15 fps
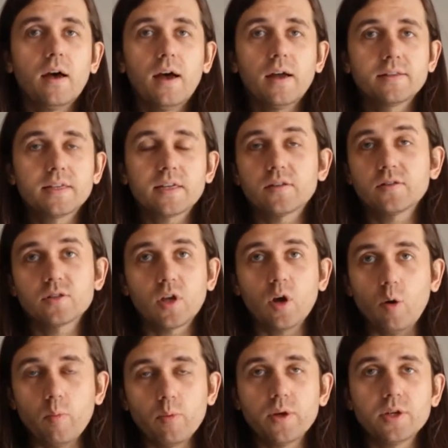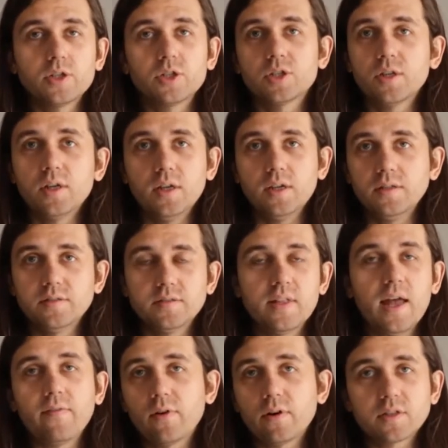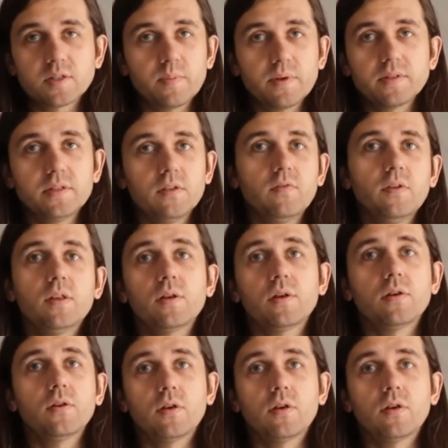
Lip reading: telescope, which is not very expensive either.